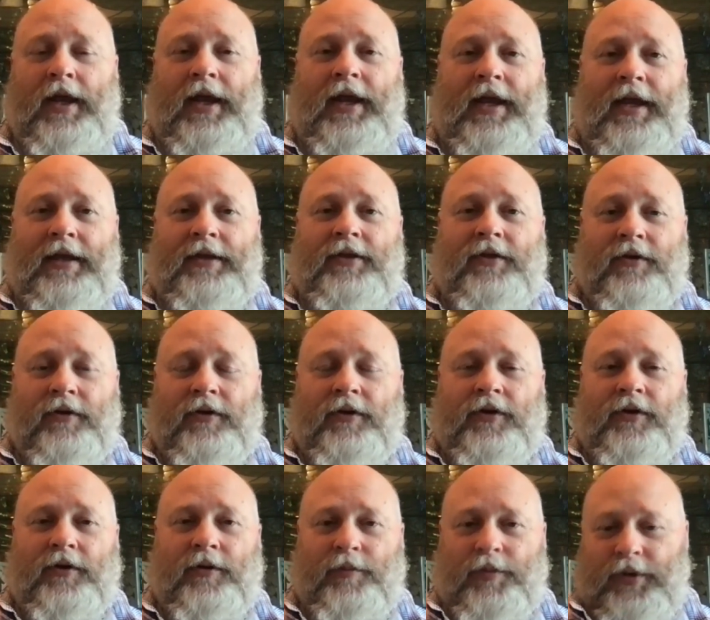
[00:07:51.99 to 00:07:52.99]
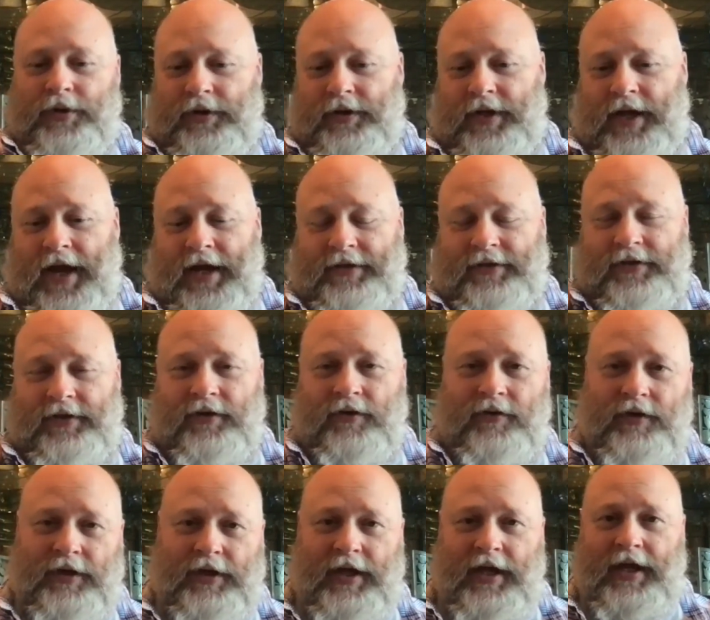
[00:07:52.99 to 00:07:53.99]
And you're putting the icing
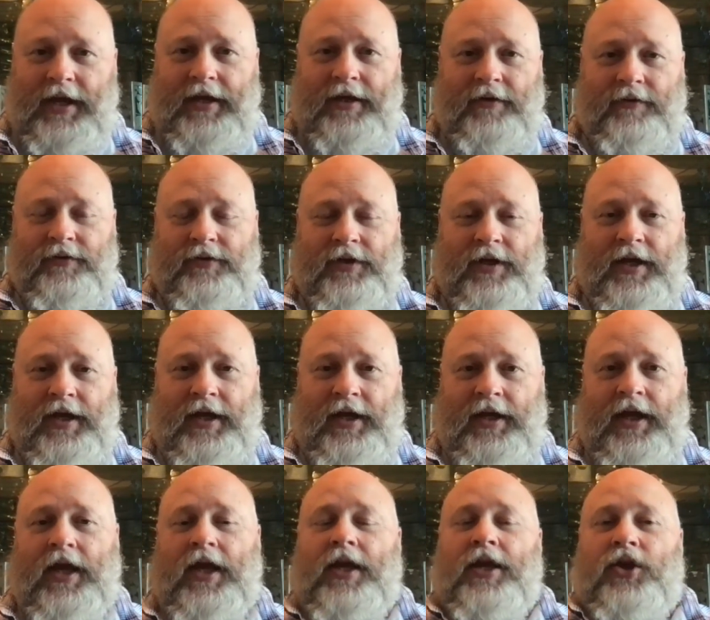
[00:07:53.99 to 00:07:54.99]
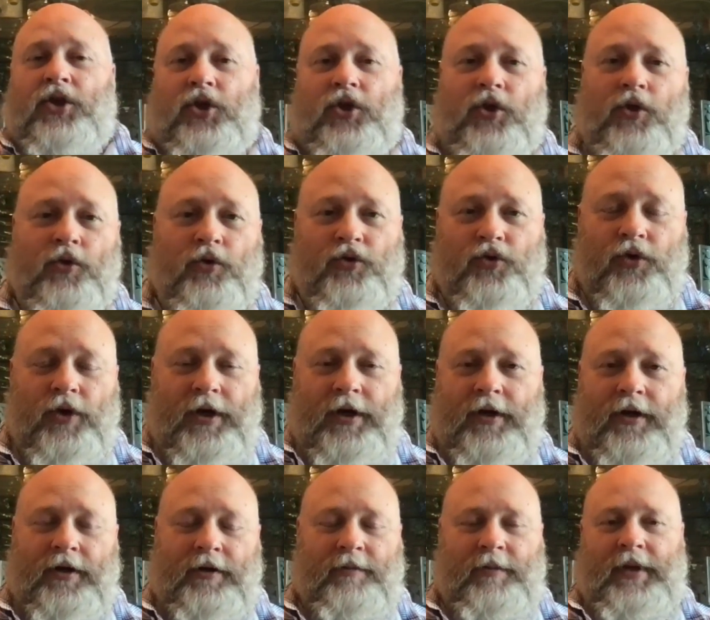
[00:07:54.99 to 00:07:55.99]
on the cake of saying, you
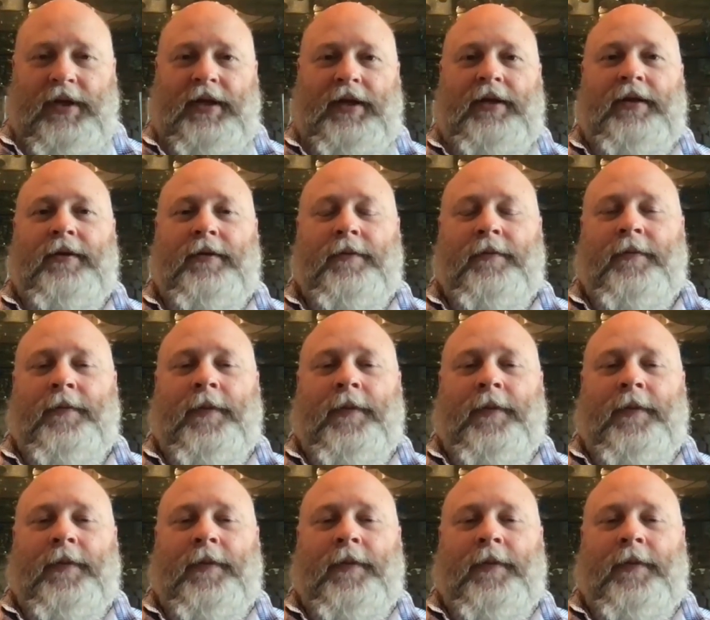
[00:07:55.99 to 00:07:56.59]
triggered me